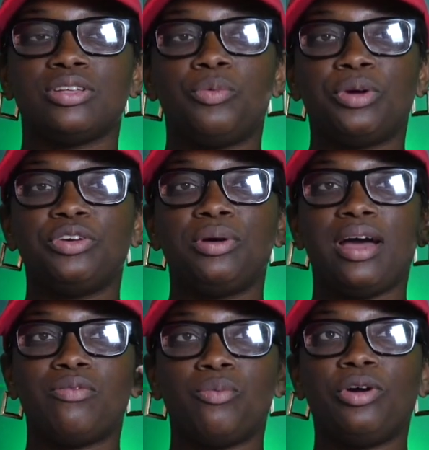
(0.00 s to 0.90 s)
So when you
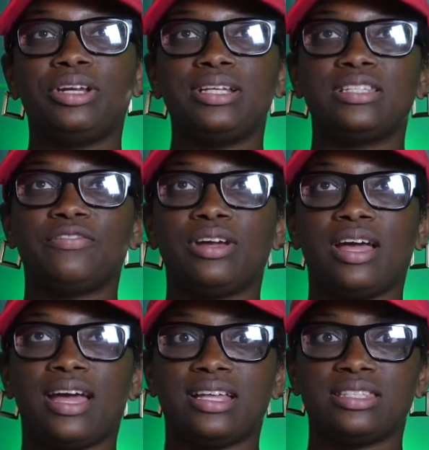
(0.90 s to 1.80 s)
have worn these different
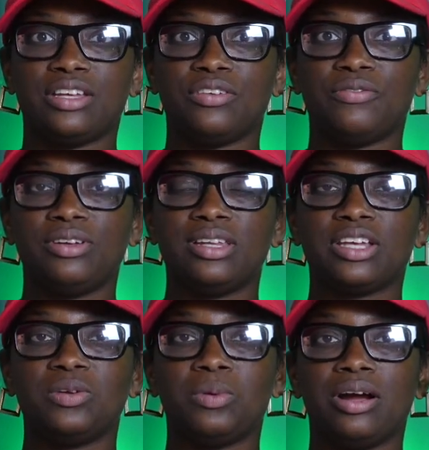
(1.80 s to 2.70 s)
hats and you feel
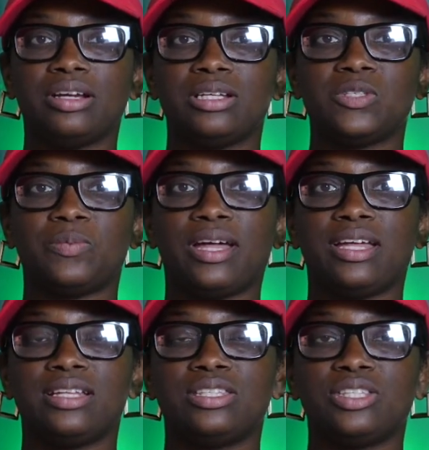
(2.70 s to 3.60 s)
like you are in the
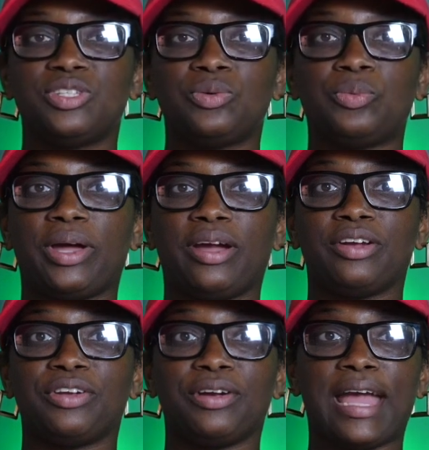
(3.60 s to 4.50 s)
space to where
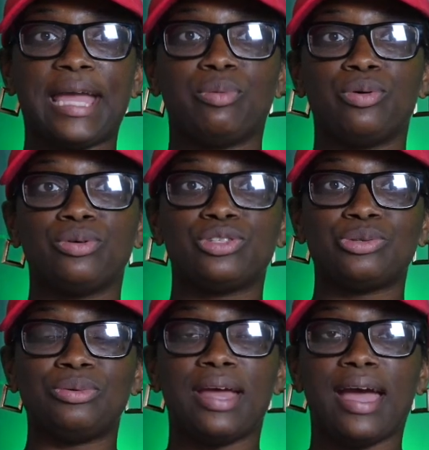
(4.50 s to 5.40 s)
you're able
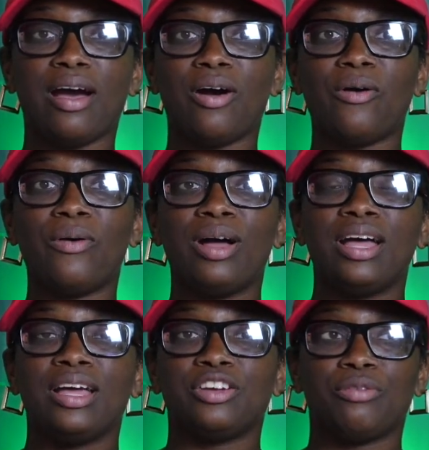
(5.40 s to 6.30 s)
to now,
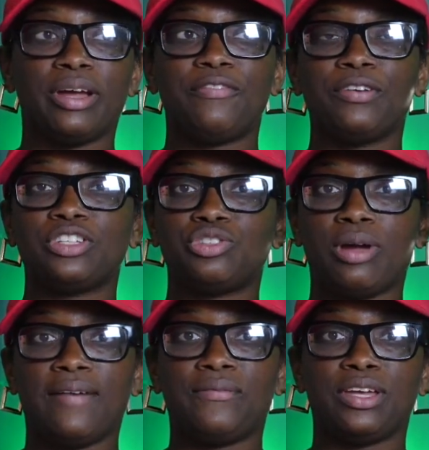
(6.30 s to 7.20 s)
you're ready for the
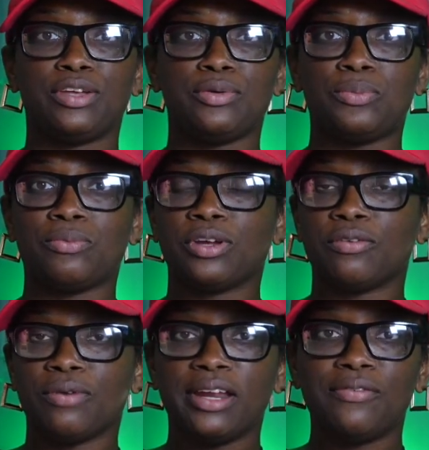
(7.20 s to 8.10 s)
traffic, you
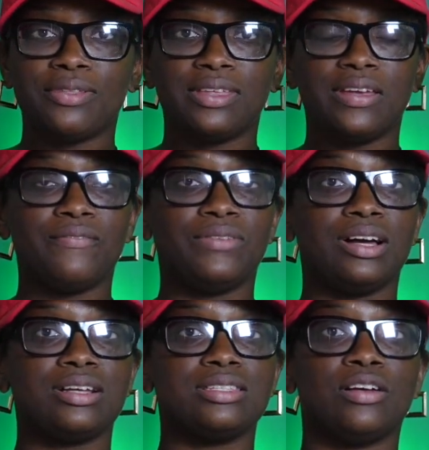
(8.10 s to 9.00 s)
you're ready for the
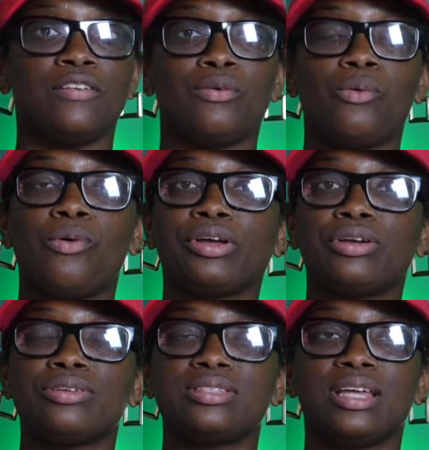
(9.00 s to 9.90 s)
influx of
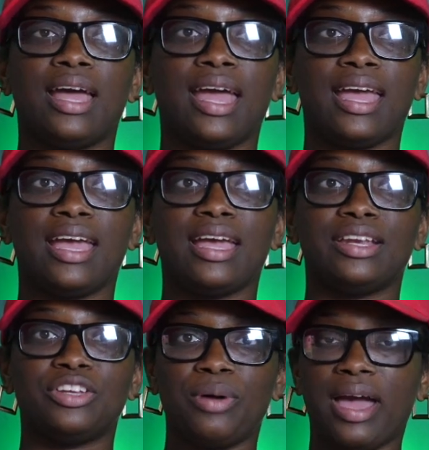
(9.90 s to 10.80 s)
orders
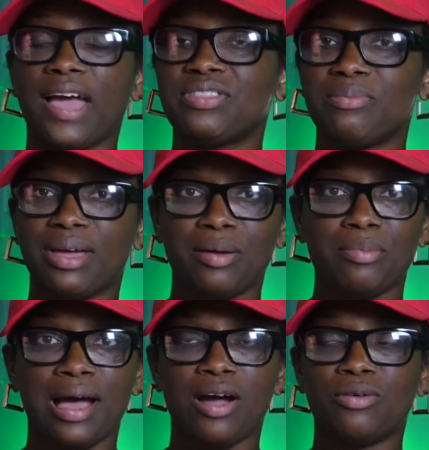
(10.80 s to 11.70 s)
and you have the
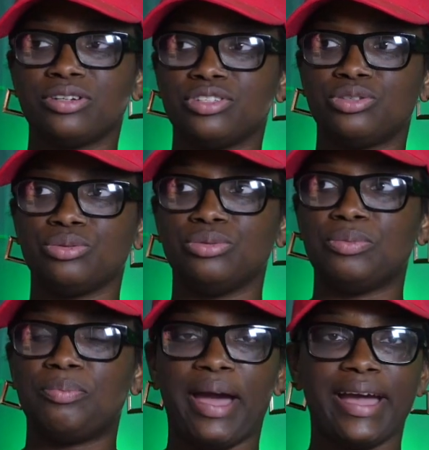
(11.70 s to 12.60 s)
manpower
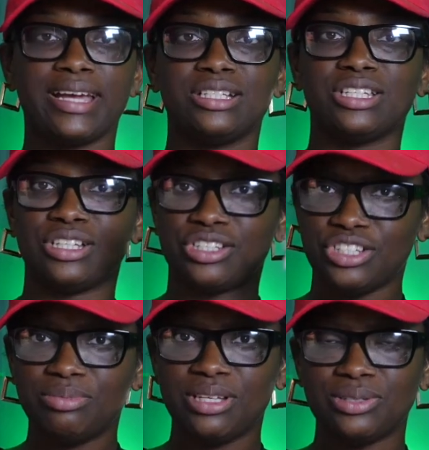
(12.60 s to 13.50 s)
to package and
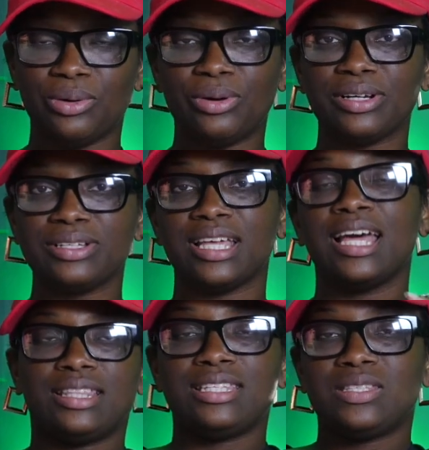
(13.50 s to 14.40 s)
ship these orders.
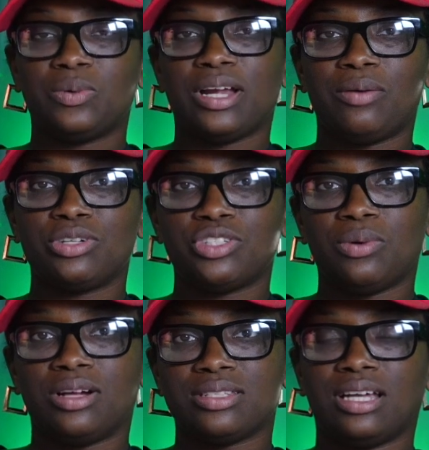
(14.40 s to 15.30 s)
This is what I want
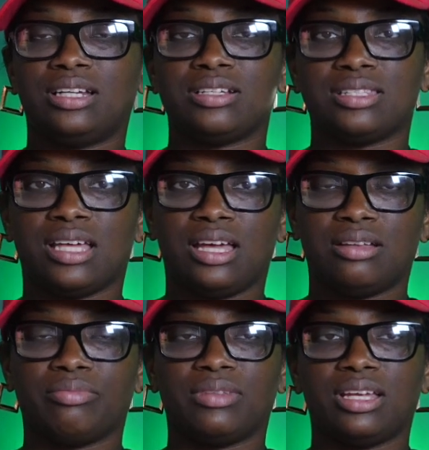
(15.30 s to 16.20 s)
you all to
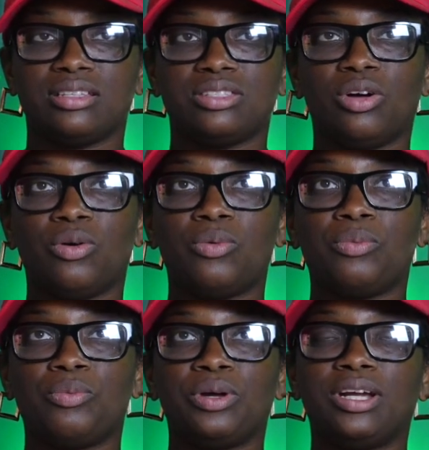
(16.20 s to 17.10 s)
understand.
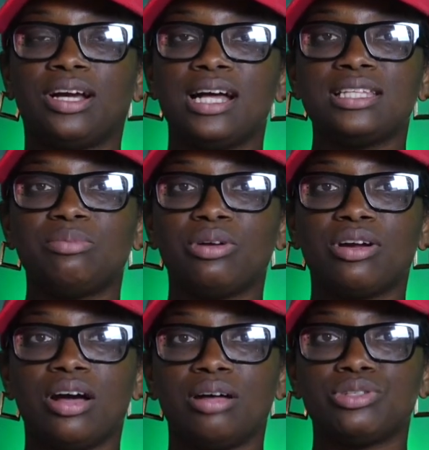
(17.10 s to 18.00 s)
So when a customer
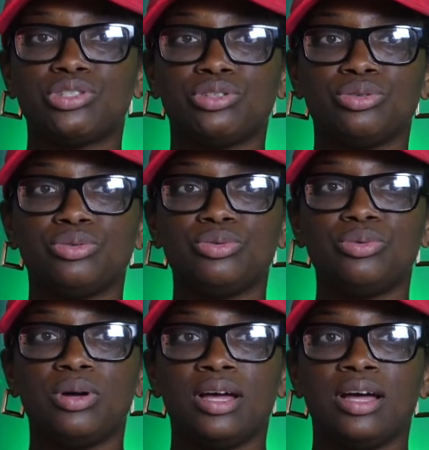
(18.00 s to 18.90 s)
comes
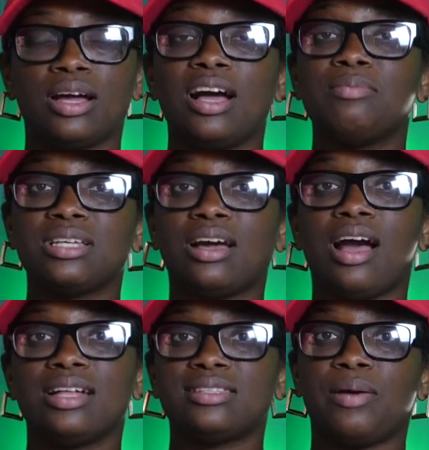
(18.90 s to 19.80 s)
to comes in
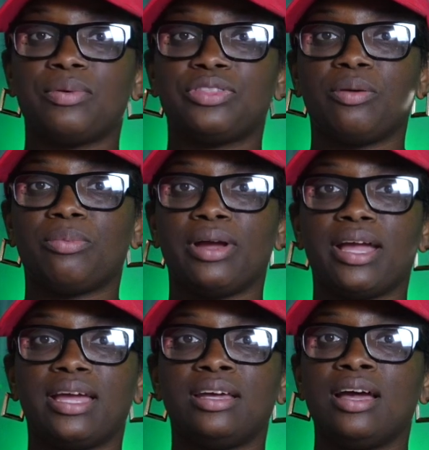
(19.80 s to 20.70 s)
contact with your
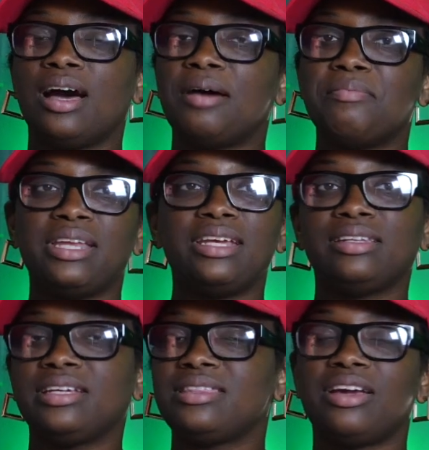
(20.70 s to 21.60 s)
brand,
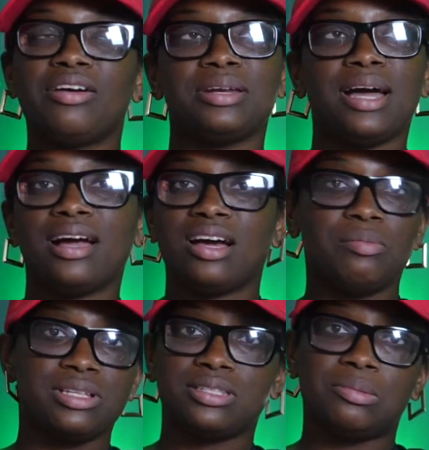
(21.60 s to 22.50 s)
immediately they are not
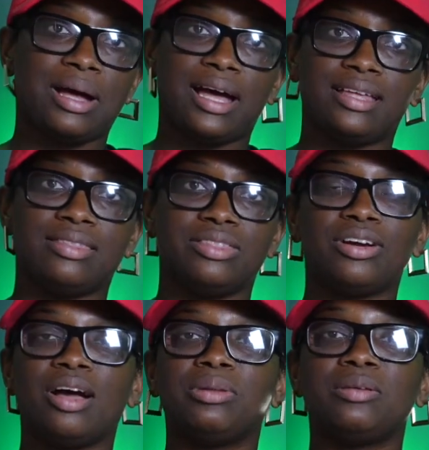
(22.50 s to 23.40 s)
coming to buy.
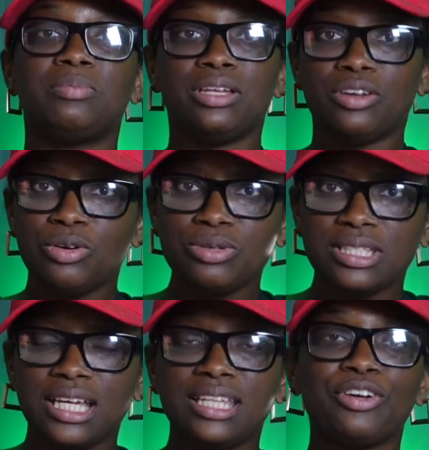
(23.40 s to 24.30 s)
They're coming to be
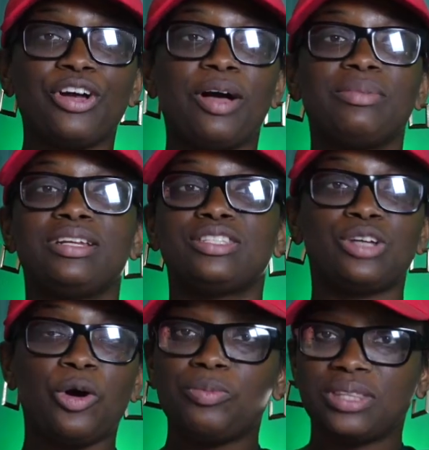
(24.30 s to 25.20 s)
nosy, they're coming to
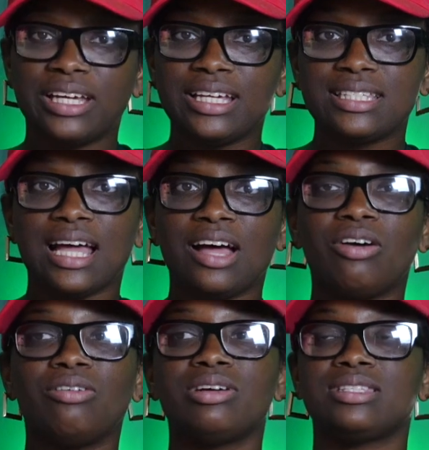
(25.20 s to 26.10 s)
scope things
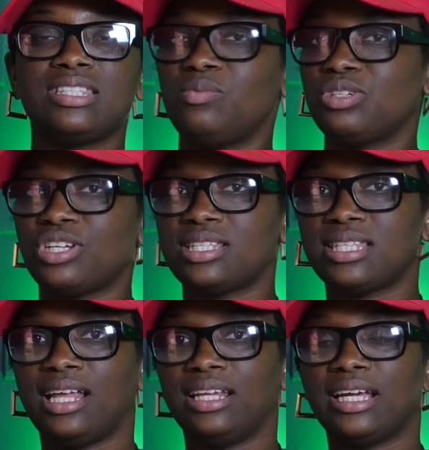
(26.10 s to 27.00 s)
out, see what you're
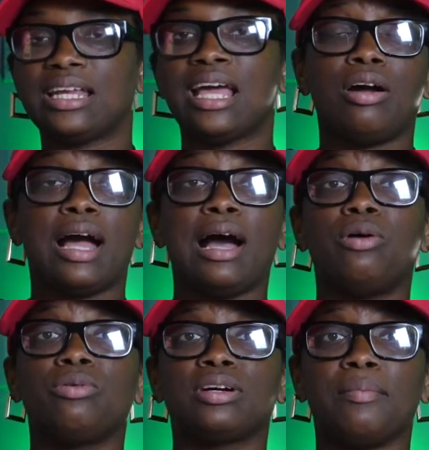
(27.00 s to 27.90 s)
selling,
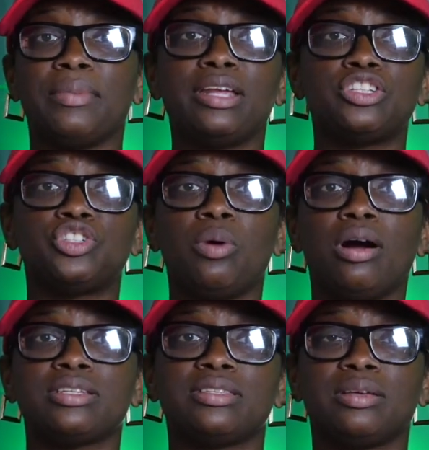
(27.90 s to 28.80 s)
how committed you
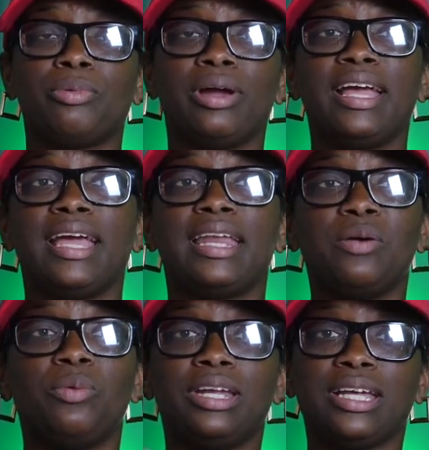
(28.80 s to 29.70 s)
are to the brand, and
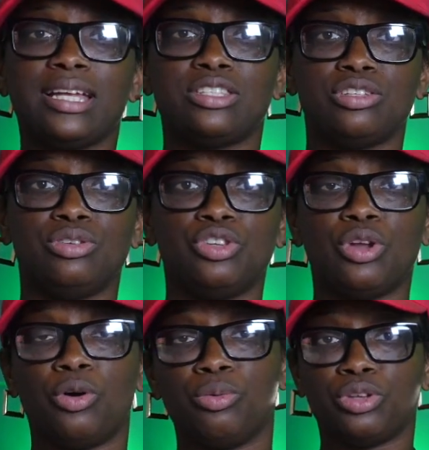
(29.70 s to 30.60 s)
they want to get to
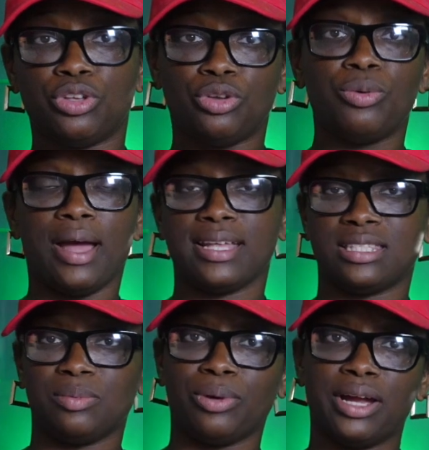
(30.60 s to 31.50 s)
know you
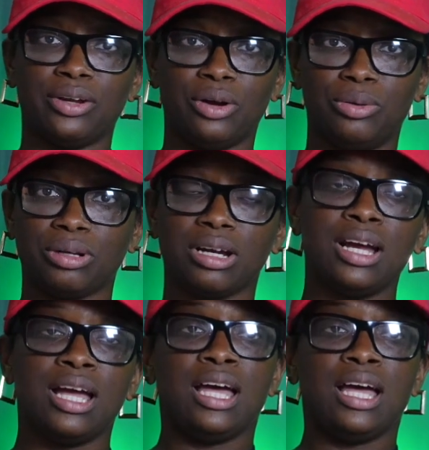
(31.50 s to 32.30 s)
as the brand owner.